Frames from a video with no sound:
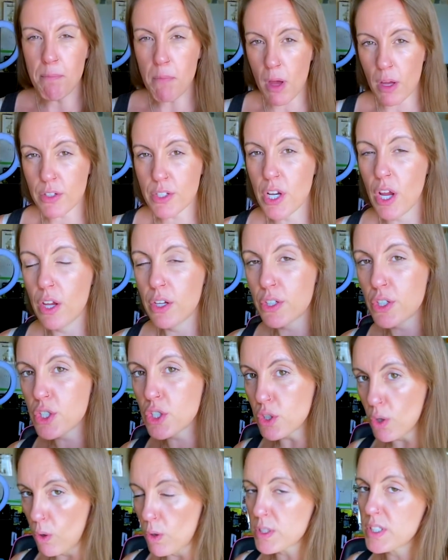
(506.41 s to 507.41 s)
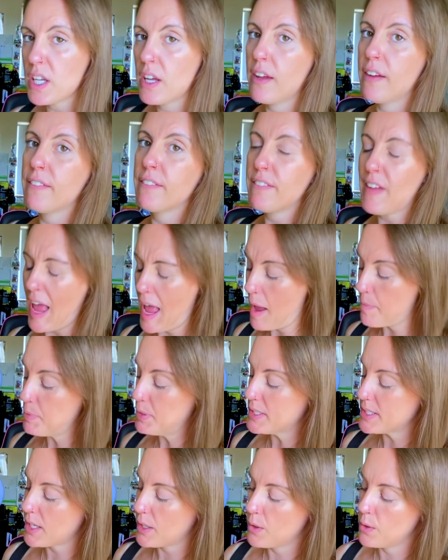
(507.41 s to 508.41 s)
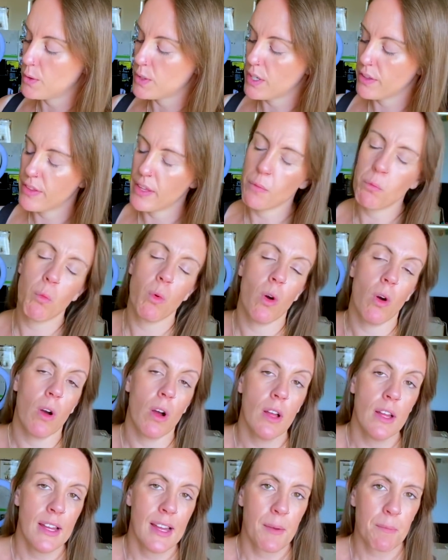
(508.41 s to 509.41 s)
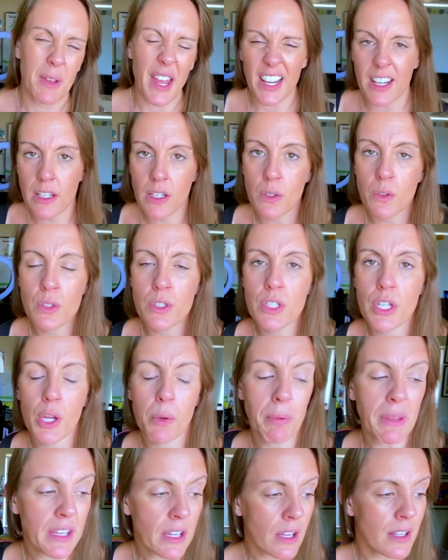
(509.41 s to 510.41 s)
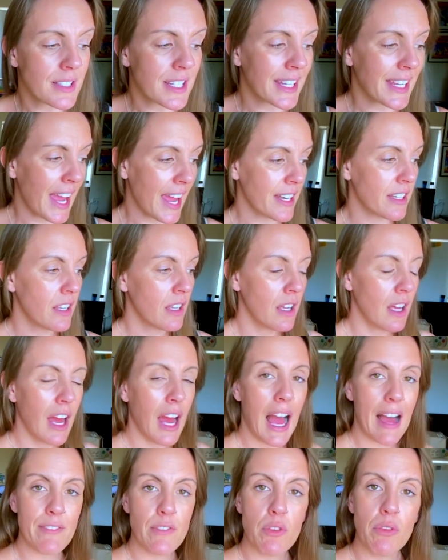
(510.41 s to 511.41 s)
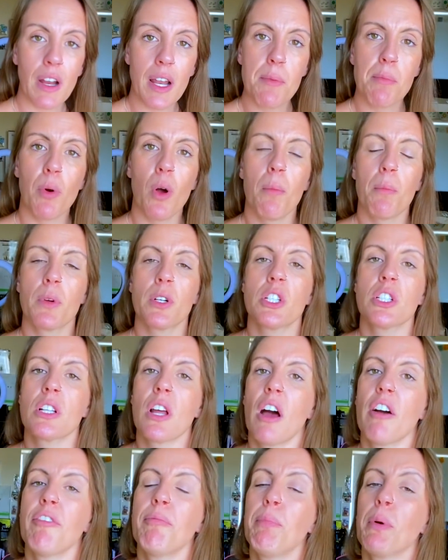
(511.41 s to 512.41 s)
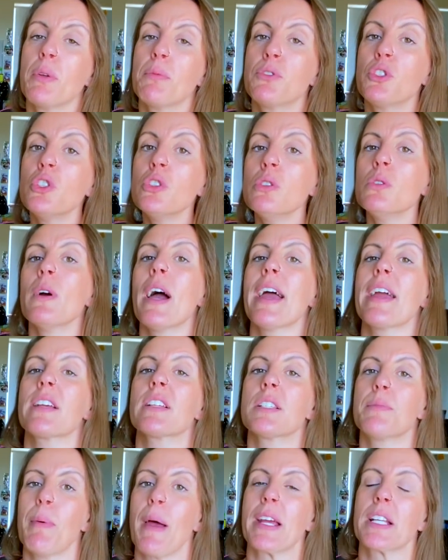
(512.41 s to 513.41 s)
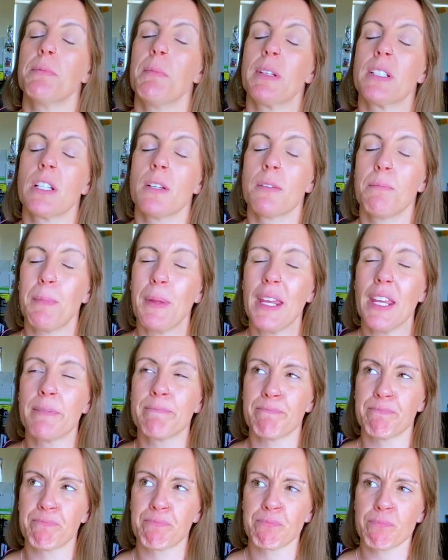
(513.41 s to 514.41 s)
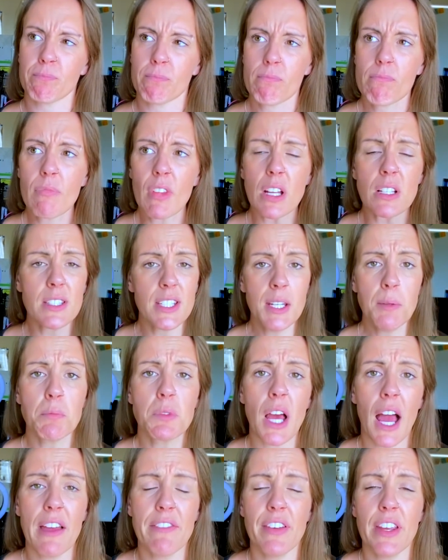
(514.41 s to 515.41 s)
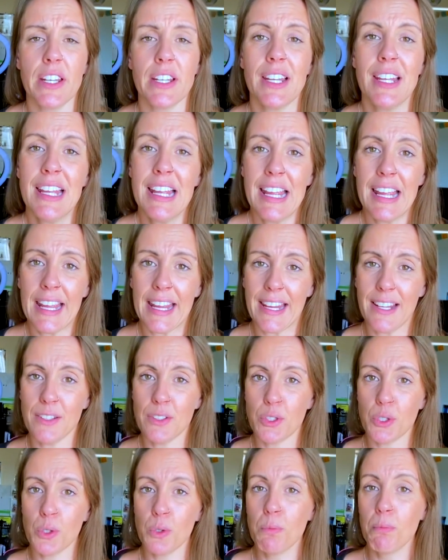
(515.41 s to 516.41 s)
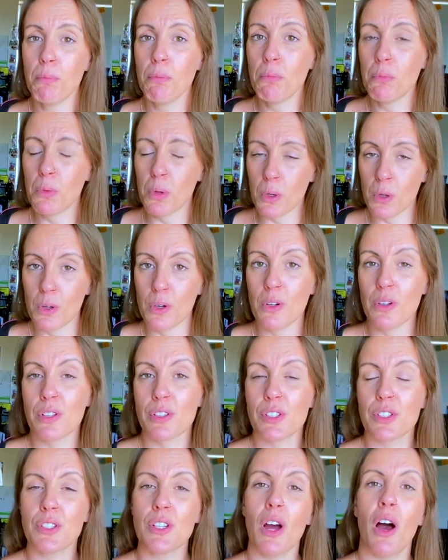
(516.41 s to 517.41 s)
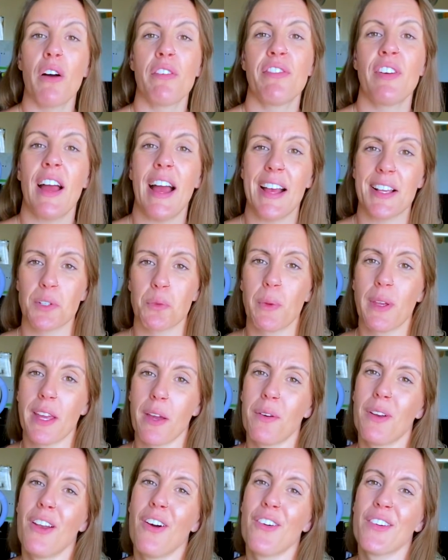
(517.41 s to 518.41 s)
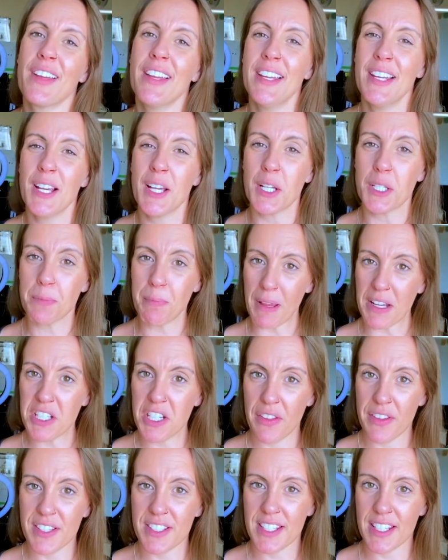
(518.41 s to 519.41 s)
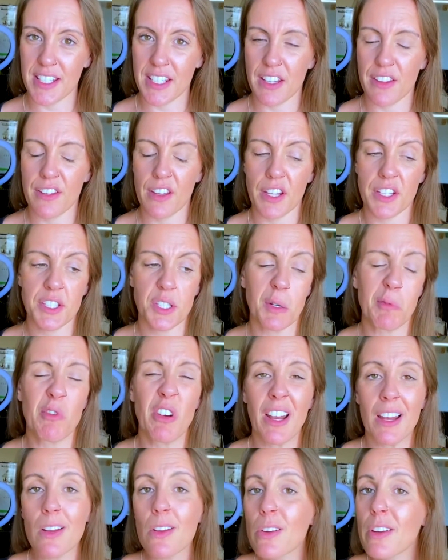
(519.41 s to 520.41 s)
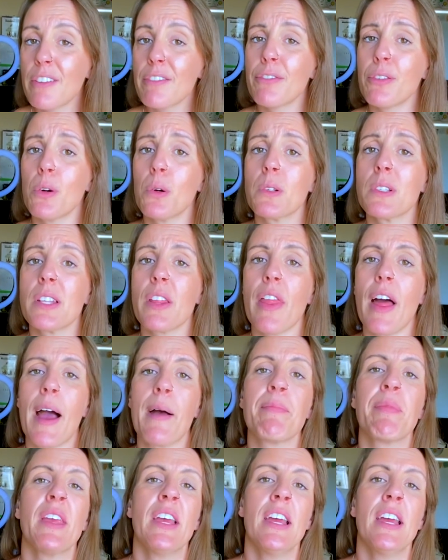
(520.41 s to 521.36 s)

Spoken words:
much shorter episode than what I'm kind of used to, because again, I haven't really bought much stuff, but do expect me to be deep diving into more stuff as we go along, especially the CD32. I'm really looking forward to that.